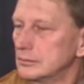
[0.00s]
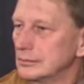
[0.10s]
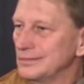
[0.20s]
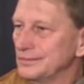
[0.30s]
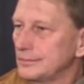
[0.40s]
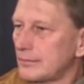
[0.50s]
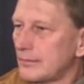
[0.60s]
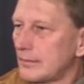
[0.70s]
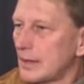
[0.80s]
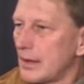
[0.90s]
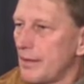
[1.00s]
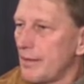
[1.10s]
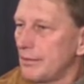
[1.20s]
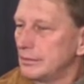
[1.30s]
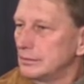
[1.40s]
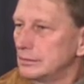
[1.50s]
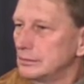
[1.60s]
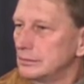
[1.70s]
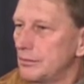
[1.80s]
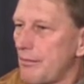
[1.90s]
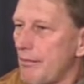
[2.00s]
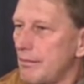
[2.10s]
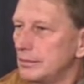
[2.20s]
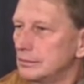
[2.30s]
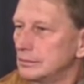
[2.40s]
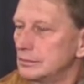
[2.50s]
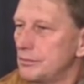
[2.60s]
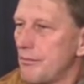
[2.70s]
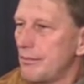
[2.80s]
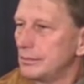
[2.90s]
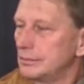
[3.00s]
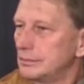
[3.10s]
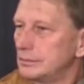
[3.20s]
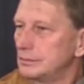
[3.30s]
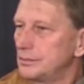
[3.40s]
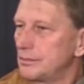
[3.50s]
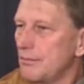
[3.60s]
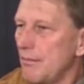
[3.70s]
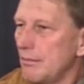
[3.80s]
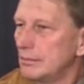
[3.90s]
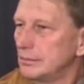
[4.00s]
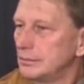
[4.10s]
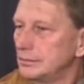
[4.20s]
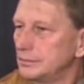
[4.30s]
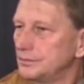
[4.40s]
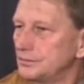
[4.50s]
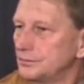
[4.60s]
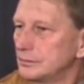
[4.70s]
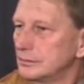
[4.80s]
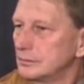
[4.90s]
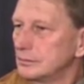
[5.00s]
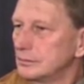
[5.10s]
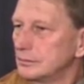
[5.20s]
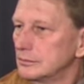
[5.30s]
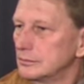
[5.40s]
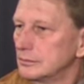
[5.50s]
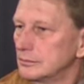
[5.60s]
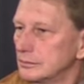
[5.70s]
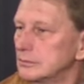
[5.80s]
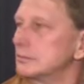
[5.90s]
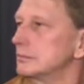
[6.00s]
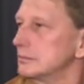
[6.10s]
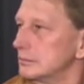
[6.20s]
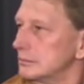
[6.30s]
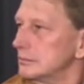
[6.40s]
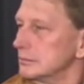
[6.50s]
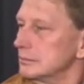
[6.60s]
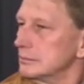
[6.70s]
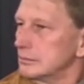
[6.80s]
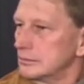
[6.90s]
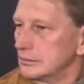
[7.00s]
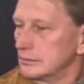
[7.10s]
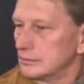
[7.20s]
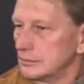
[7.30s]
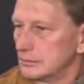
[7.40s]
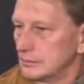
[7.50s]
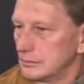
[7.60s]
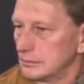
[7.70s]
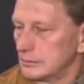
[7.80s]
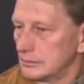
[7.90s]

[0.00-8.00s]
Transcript: (silent)